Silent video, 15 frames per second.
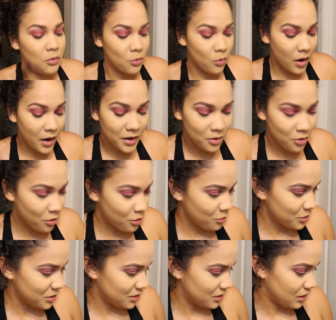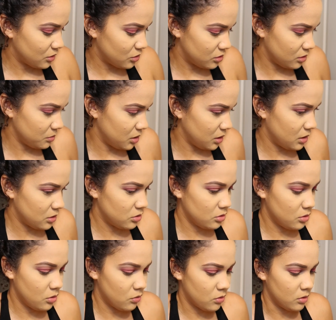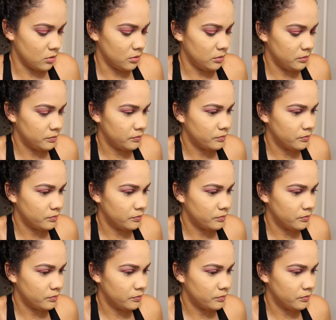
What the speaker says: why always something has to go wrong?